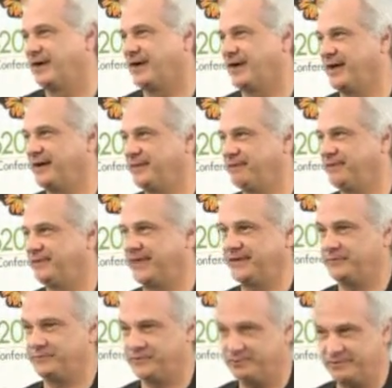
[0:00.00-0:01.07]

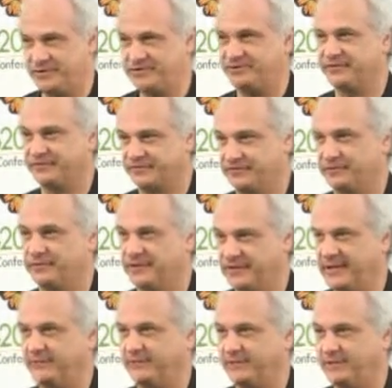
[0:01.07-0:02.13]
that only reaches a
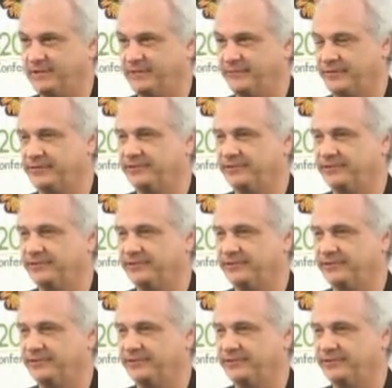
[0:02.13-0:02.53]
certain level of